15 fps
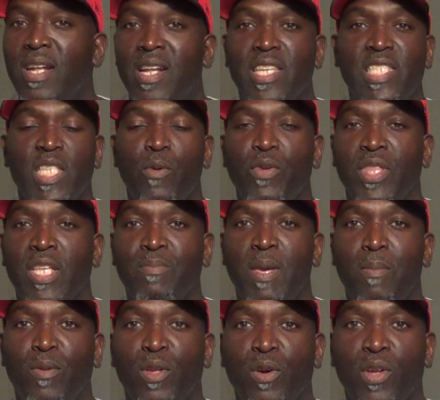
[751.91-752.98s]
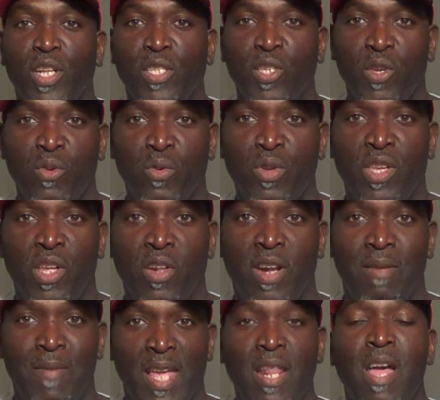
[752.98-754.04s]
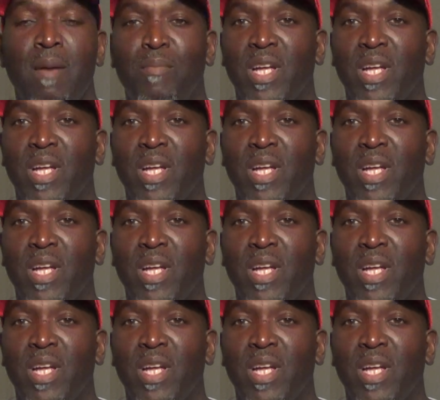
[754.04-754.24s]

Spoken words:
Let's see what these people are going to do. You know what I mean?